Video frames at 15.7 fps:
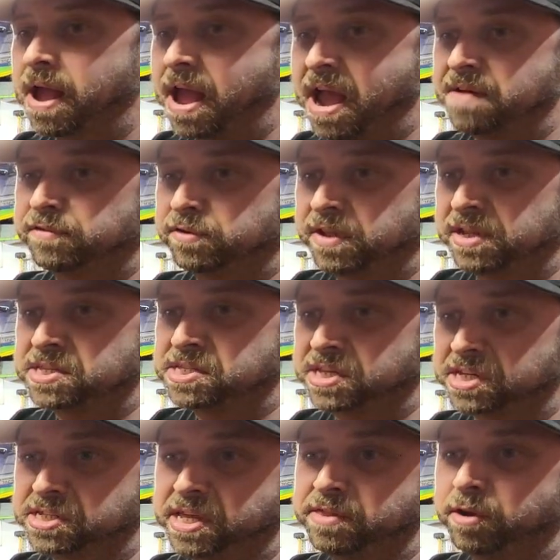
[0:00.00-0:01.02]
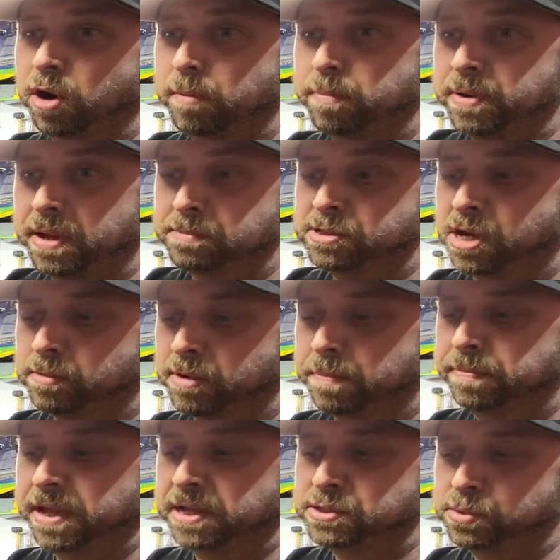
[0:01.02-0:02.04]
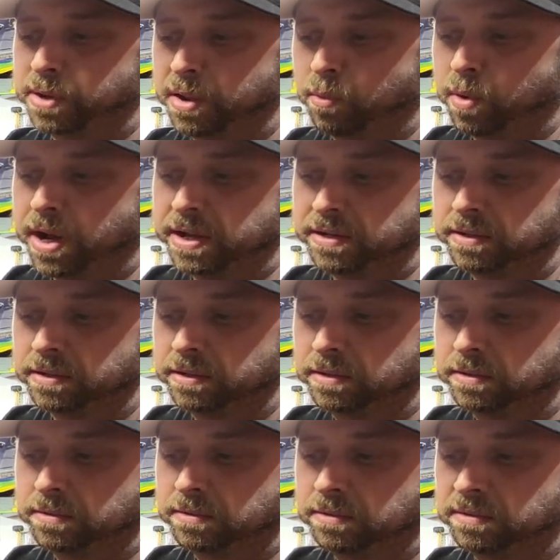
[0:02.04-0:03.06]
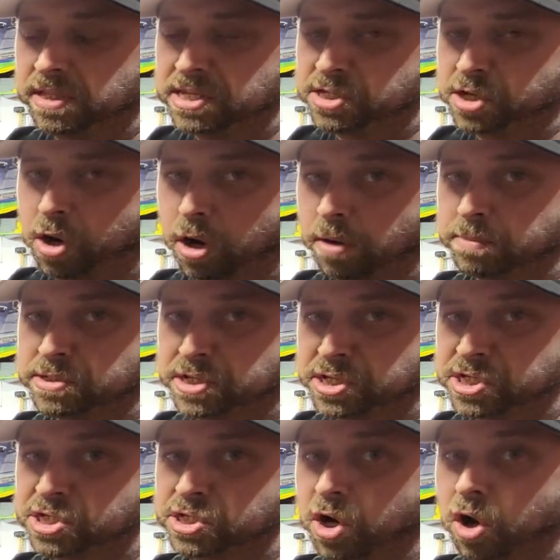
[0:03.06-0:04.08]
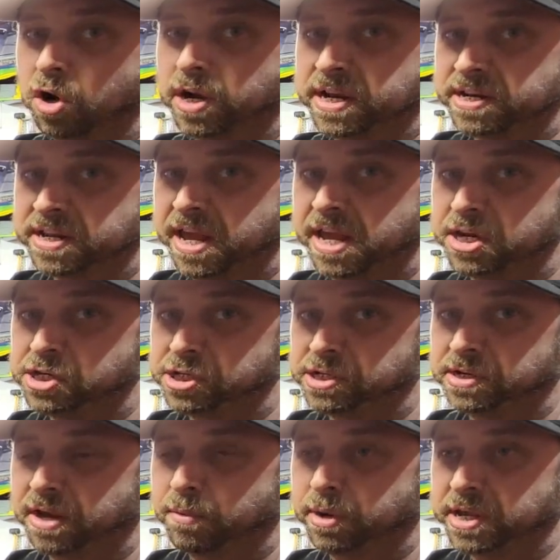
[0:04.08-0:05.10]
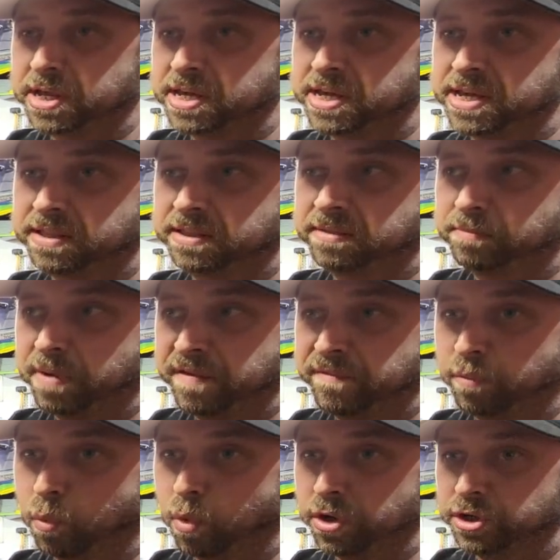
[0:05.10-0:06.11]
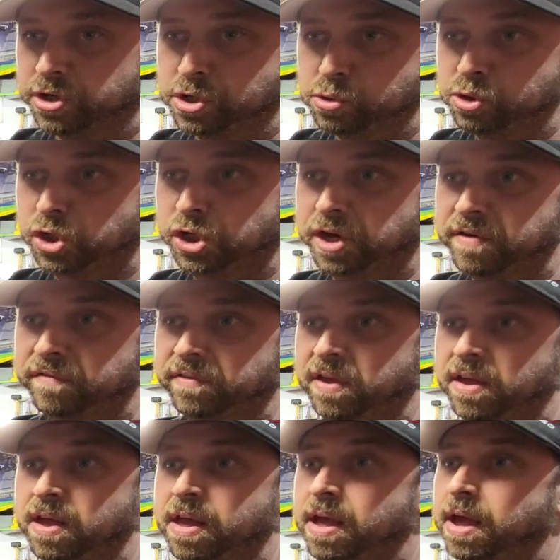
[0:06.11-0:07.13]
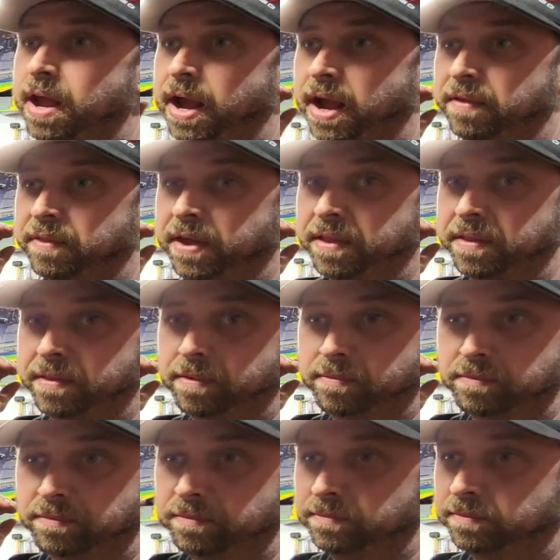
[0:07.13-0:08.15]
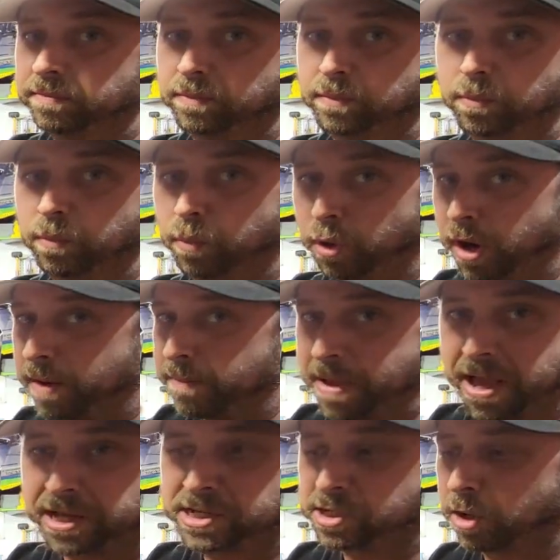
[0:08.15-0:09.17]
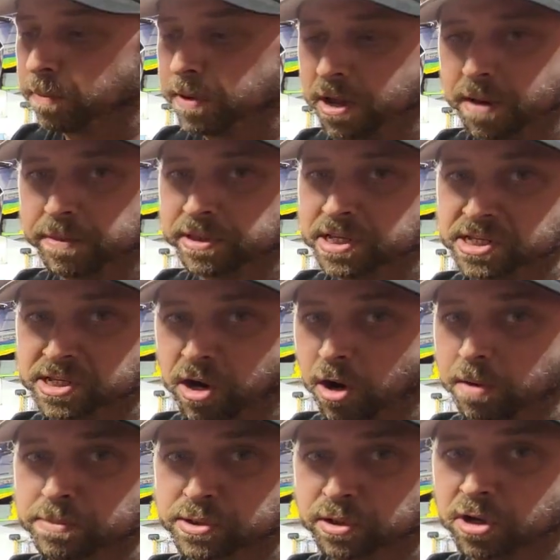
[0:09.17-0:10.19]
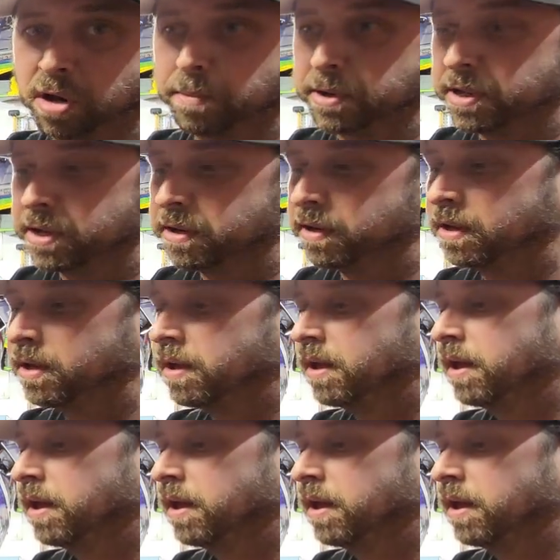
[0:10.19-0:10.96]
After that 60, the RPMs come up. That's when I want these arms to start engaging. I want to get my 1-2 shift, and then we're at max RPM, and these arms are coming in.